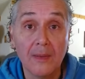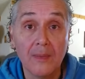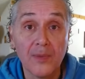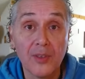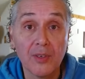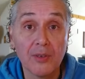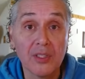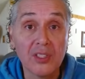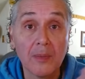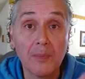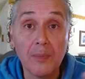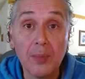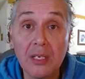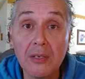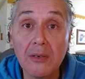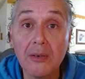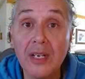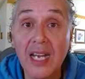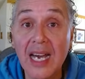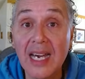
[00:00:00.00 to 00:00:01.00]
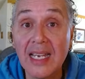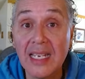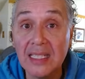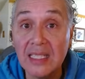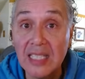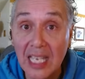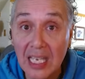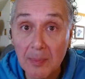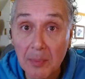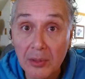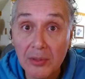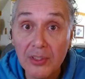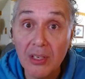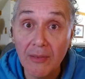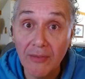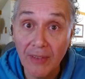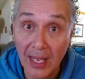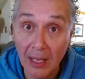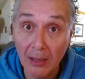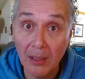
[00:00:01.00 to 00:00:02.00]
there's the periodic tables
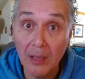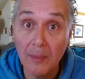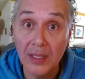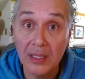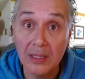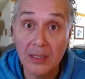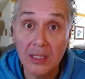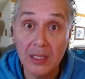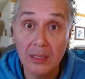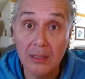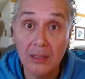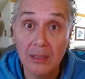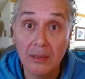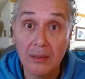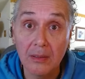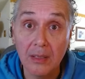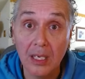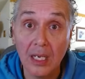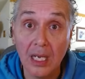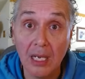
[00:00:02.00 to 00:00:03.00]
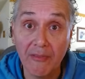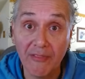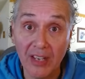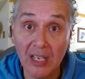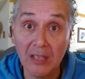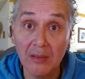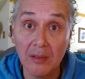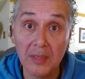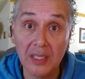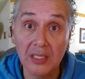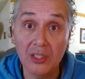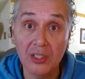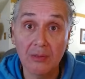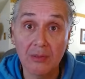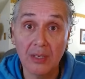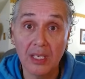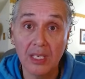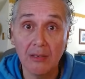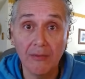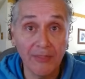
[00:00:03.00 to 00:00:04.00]
of elements.
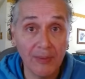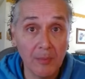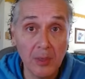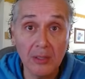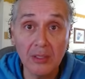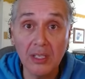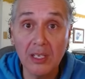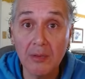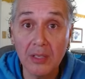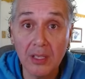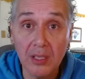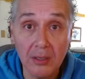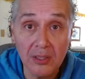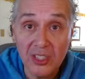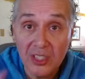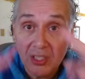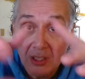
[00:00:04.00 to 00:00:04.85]
Okay. You familiar with those?